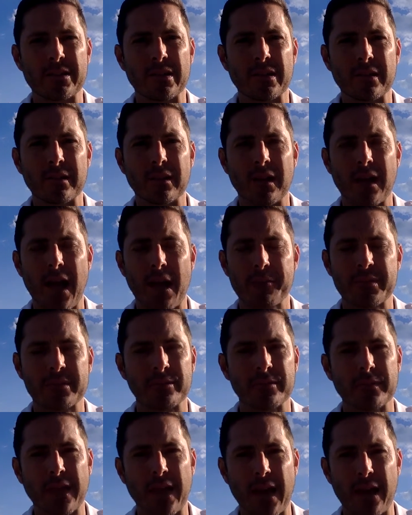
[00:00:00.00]
to
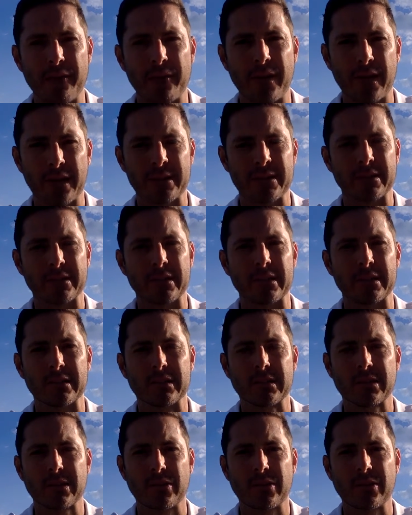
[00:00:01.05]
absolutely have an excellent